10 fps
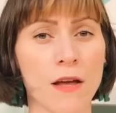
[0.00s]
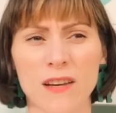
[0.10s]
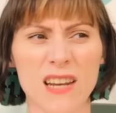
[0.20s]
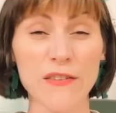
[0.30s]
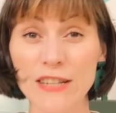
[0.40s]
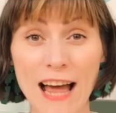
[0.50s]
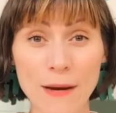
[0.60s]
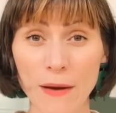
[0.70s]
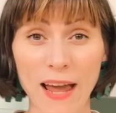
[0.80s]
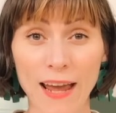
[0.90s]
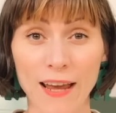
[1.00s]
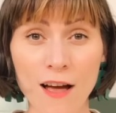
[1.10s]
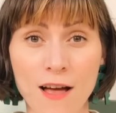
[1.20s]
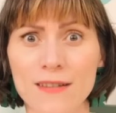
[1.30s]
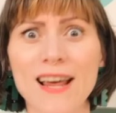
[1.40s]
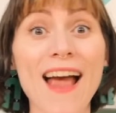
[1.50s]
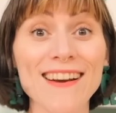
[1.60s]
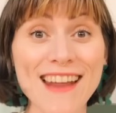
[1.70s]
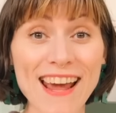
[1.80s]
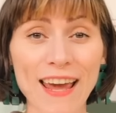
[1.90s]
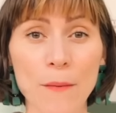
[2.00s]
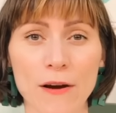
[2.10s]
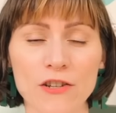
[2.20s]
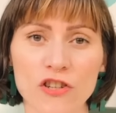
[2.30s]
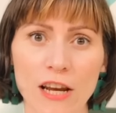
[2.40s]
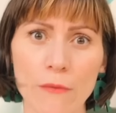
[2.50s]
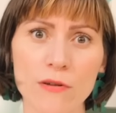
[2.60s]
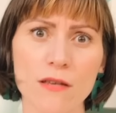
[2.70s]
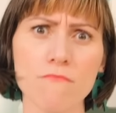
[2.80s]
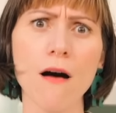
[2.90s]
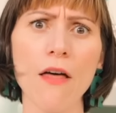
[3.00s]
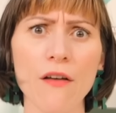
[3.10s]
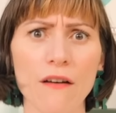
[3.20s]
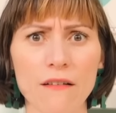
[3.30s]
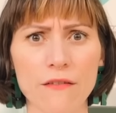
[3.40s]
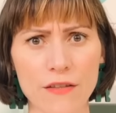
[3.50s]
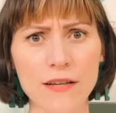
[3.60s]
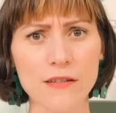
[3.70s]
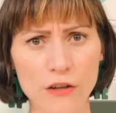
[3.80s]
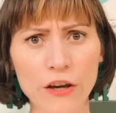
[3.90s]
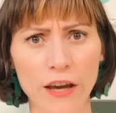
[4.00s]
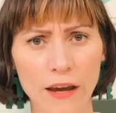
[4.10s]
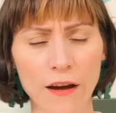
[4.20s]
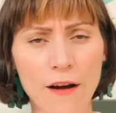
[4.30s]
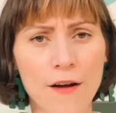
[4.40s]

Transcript: You can even tag me, tag Nikki, because she was the mother of this cookie.